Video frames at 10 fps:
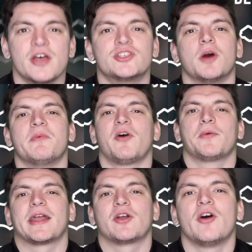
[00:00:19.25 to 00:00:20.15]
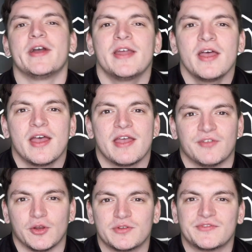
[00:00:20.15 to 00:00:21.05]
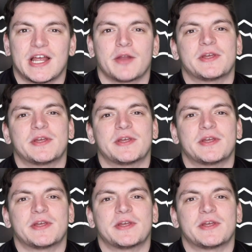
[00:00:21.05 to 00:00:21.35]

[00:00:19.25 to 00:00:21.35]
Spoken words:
So before we get going, if you're new to the channel,